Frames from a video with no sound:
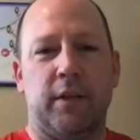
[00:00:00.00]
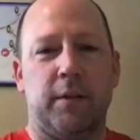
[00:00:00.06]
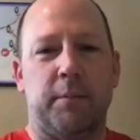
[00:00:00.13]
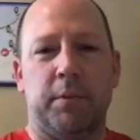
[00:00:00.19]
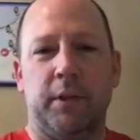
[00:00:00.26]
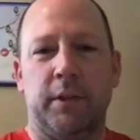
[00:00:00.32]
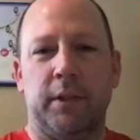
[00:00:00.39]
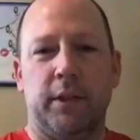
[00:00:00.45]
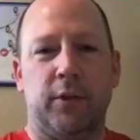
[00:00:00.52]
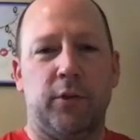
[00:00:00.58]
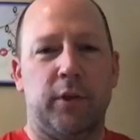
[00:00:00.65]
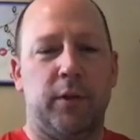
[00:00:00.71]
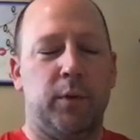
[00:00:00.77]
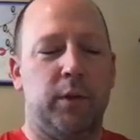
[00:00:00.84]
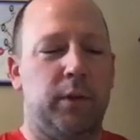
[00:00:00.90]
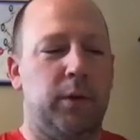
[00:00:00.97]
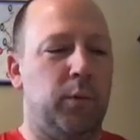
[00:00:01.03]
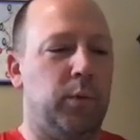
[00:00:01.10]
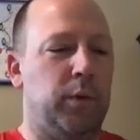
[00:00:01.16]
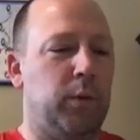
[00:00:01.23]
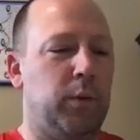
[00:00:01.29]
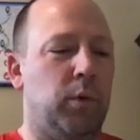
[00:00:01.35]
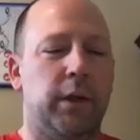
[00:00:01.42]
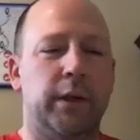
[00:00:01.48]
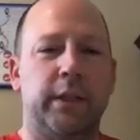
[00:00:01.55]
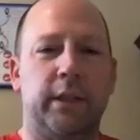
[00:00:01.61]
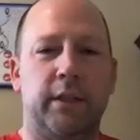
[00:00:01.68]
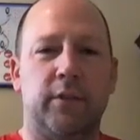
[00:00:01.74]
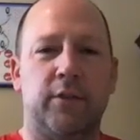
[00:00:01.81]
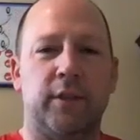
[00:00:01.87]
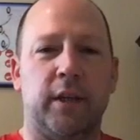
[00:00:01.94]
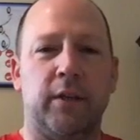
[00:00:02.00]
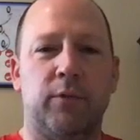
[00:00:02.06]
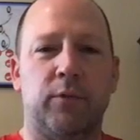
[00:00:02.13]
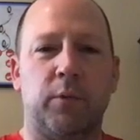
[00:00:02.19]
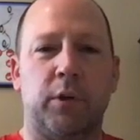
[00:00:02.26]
I completely agree. We want kids safe.